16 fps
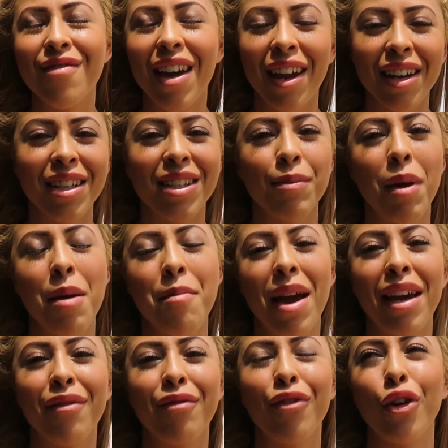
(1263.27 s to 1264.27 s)
That is my
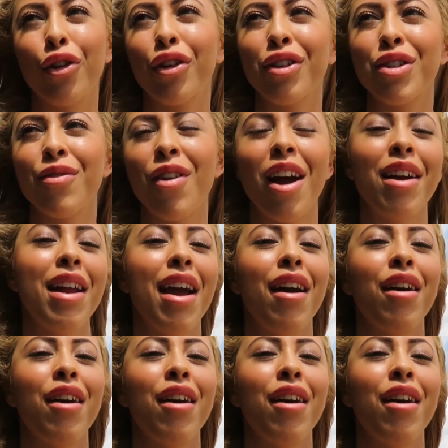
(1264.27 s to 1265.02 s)
main focus right